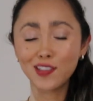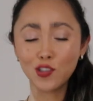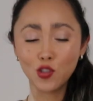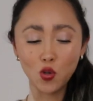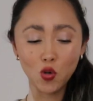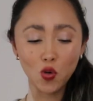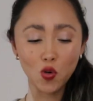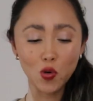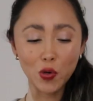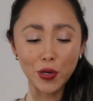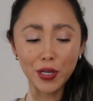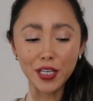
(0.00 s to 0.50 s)

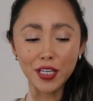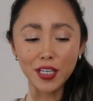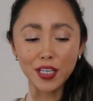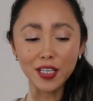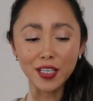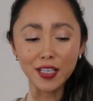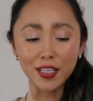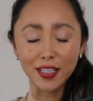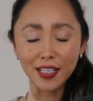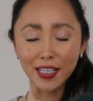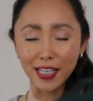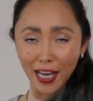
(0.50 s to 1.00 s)

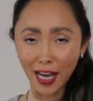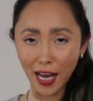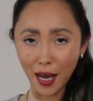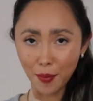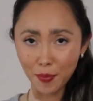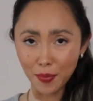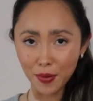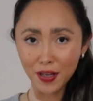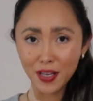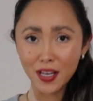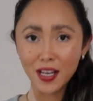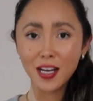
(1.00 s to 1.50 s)
Tory
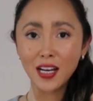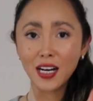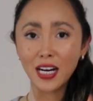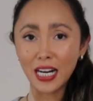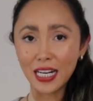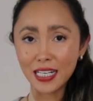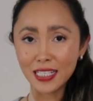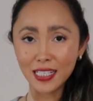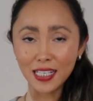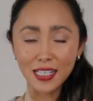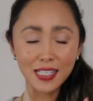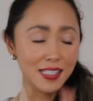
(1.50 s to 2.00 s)
cap. I
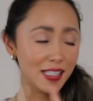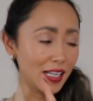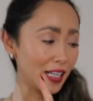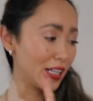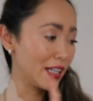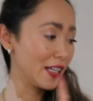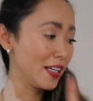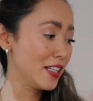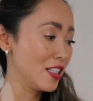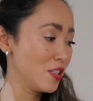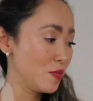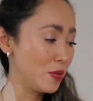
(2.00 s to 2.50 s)
say
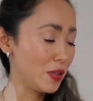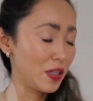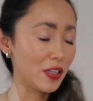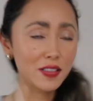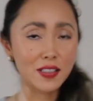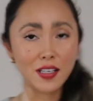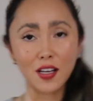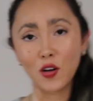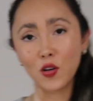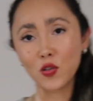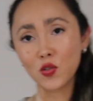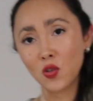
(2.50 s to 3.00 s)
second because
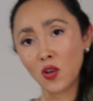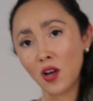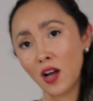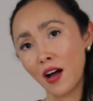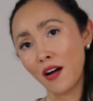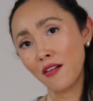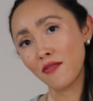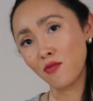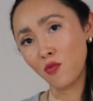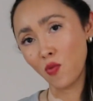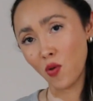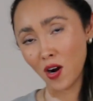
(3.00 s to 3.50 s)
I also
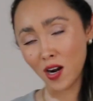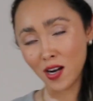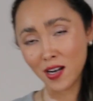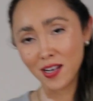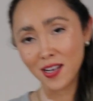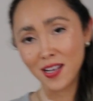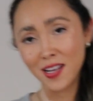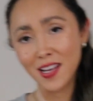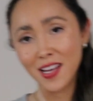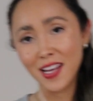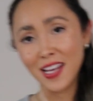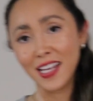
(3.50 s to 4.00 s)
have one
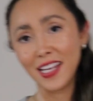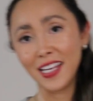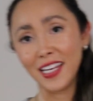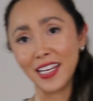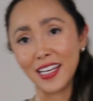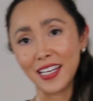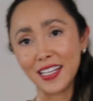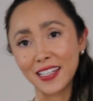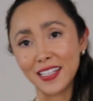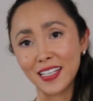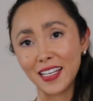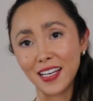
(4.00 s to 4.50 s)

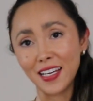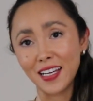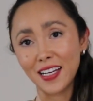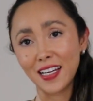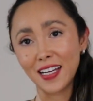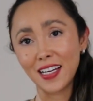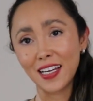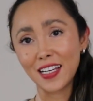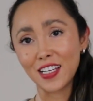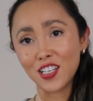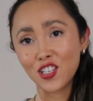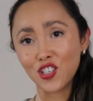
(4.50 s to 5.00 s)
in
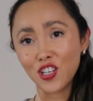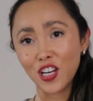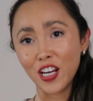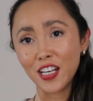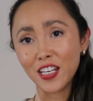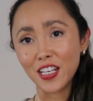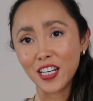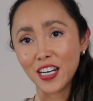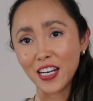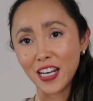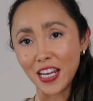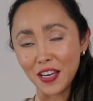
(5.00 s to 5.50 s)
the
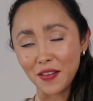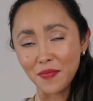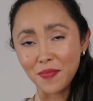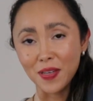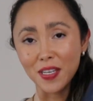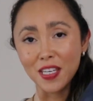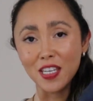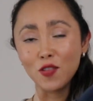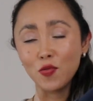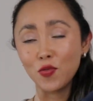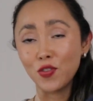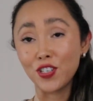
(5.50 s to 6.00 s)
shade
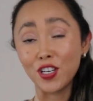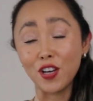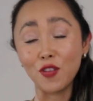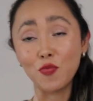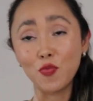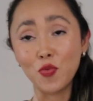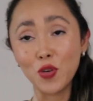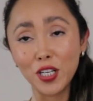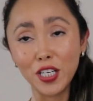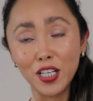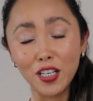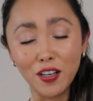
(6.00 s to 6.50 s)
navy, which I
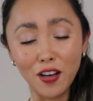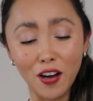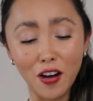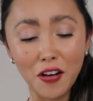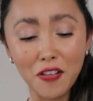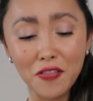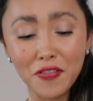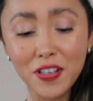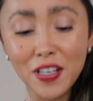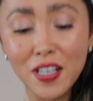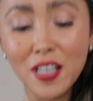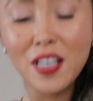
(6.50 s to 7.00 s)
really
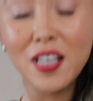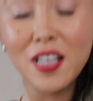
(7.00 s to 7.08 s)
love.